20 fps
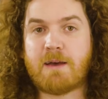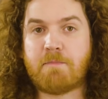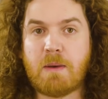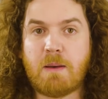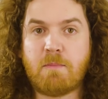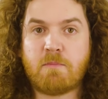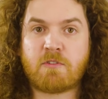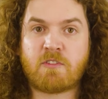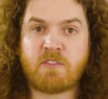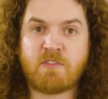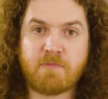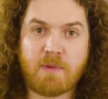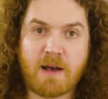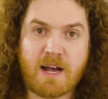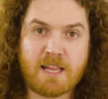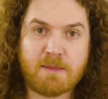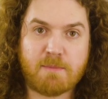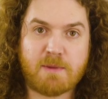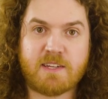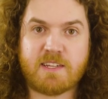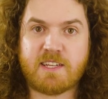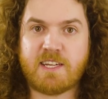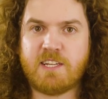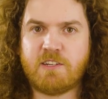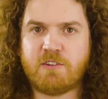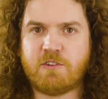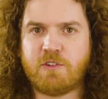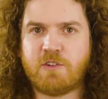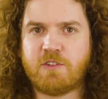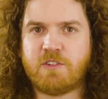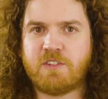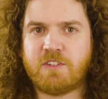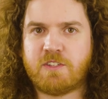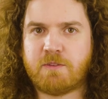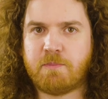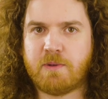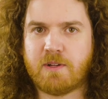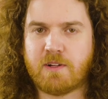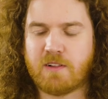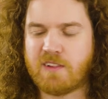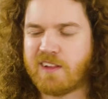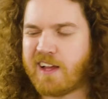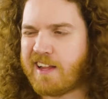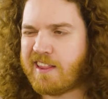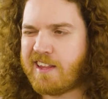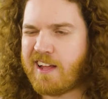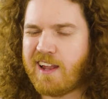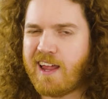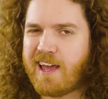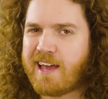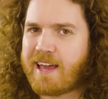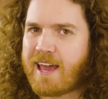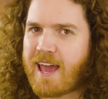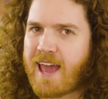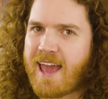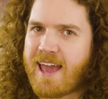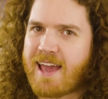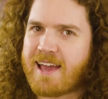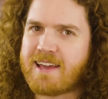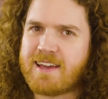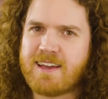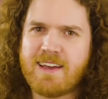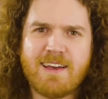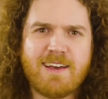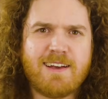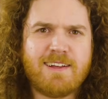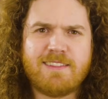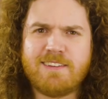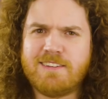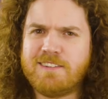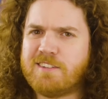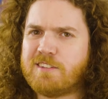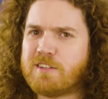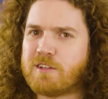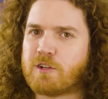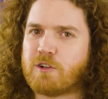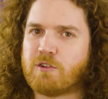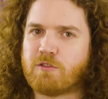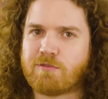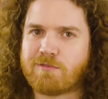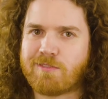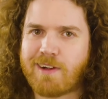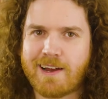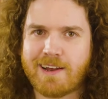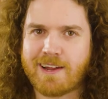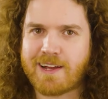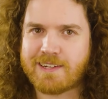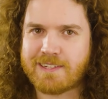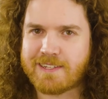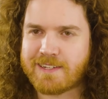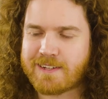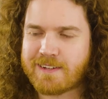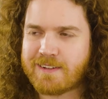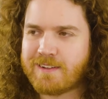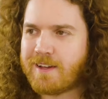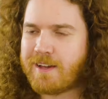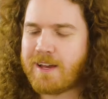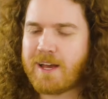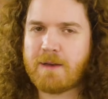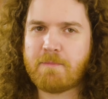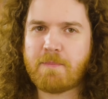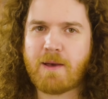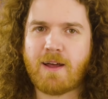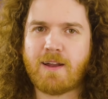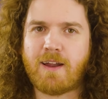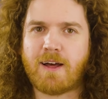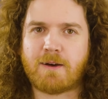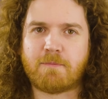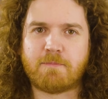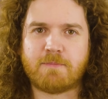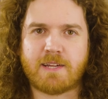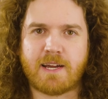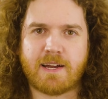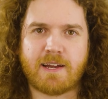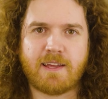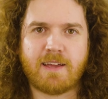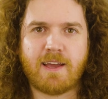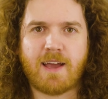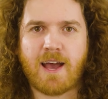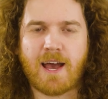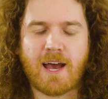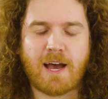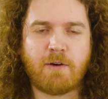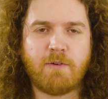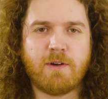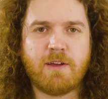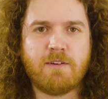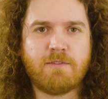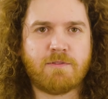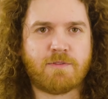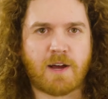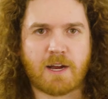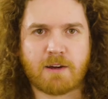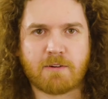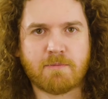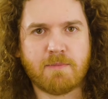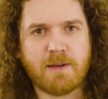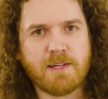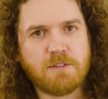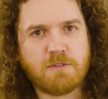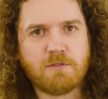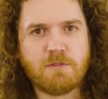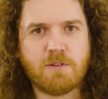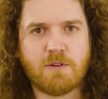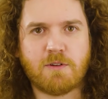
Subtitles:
A Member of Parliament introduces a bill and they're like, hey, this is a great idea about updating our environmental